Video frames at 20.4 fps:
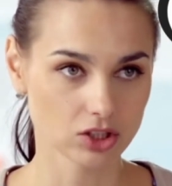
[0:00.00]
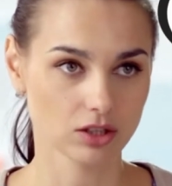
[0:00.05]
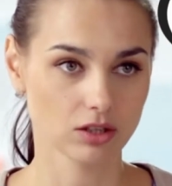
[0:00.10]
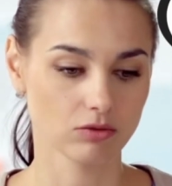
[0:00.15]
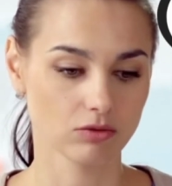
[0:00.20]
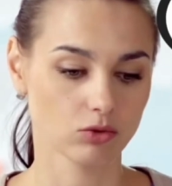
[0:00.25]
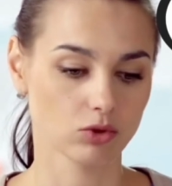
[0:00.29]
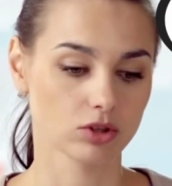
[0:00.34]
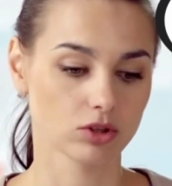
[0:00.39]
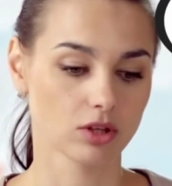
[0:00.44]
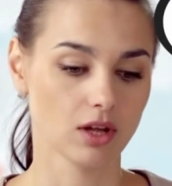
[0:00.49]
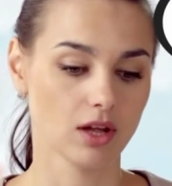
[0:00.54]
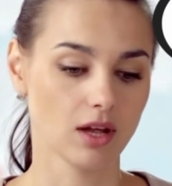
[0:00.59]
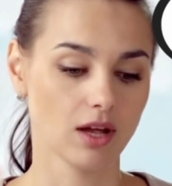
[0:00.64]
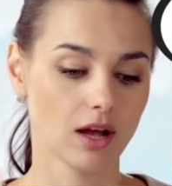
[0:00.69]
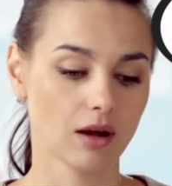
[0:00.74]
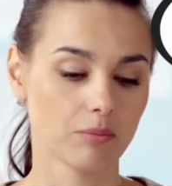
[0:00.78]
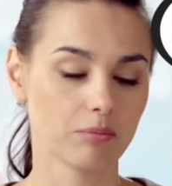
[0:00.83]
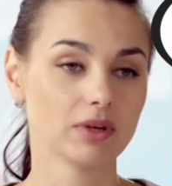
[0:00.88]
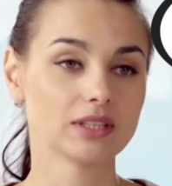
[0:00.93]
What should I
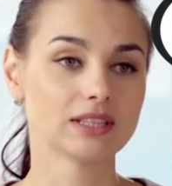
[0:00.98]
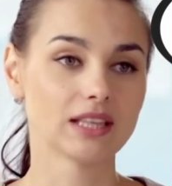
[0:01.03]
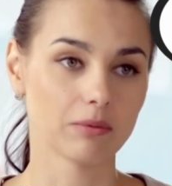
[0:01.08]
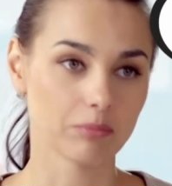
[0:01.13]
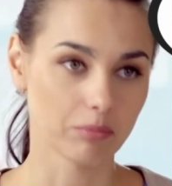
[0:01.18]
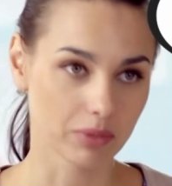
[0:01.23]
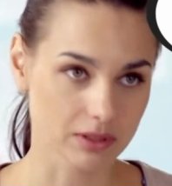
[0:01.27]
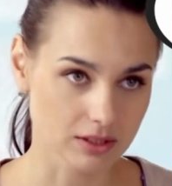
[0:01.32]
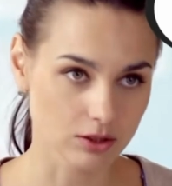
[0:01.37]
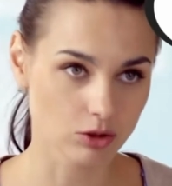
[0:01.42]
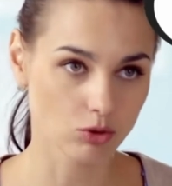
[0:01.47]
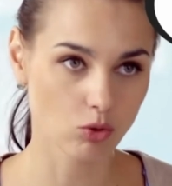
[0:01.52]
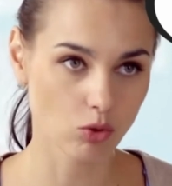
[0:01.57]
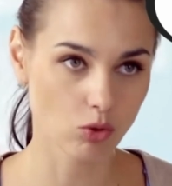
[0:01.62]
offer? Well, we know they'll